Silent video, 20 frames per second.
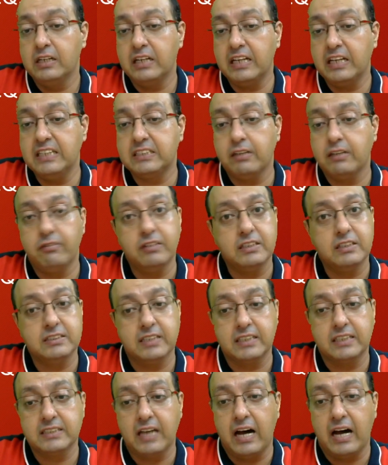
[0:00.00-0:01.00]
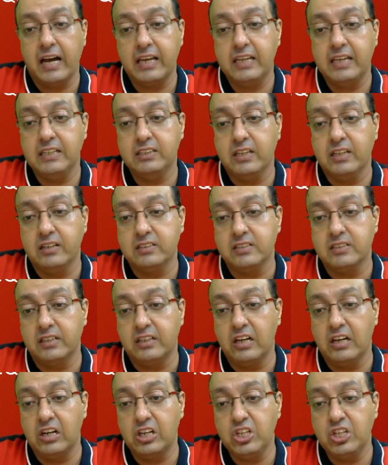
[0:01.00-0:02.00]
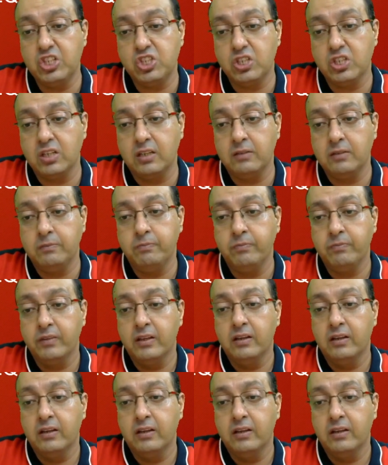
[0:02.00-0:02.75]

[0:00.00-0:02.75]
T76I, there is a deletion,